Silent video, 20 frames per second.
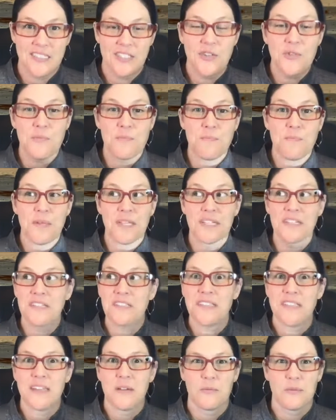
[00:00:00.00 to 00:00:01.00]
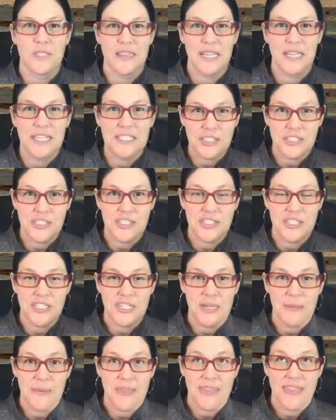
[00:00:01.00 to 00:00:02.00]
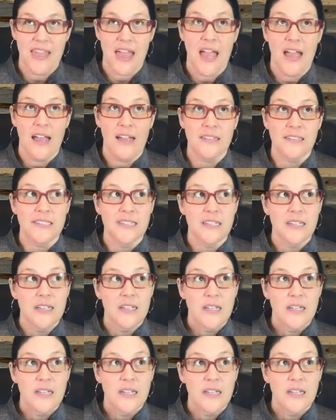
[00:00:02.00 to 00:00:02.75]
to build the relationship that